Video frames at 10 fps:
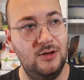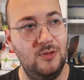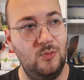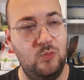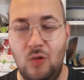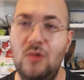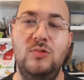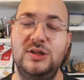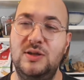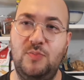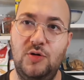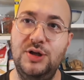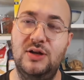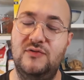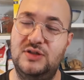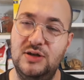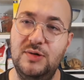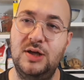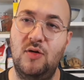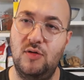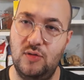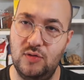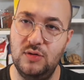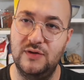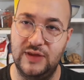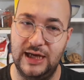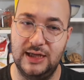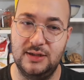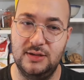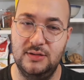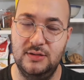What was the point of doing all of that